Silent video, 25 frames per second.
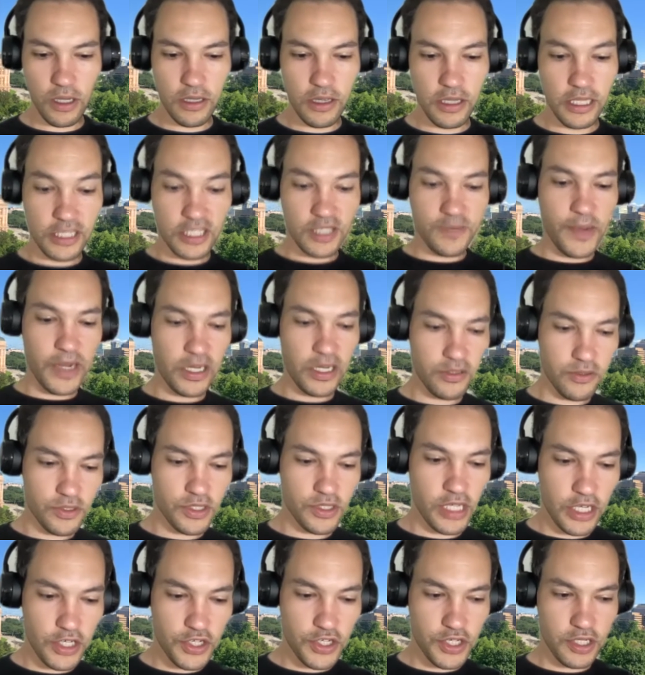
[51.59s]
the special
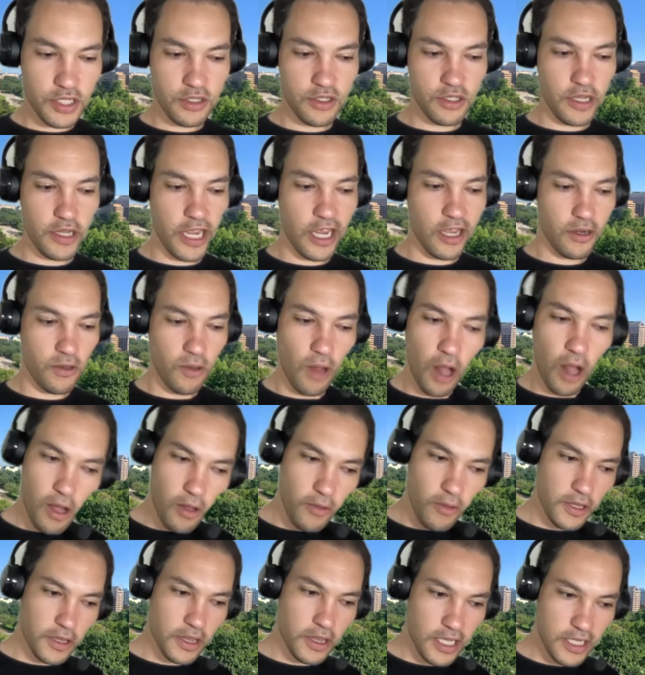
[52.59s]
session to handle all
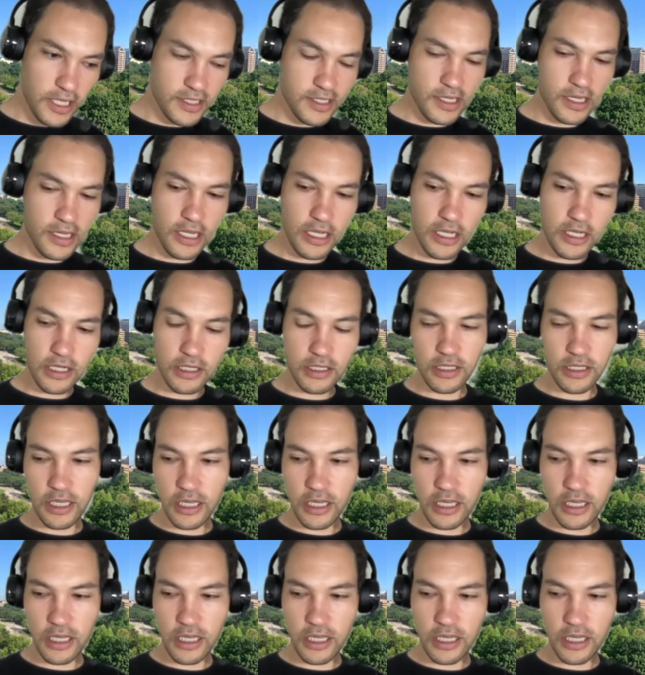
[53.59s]
the things that he couldn't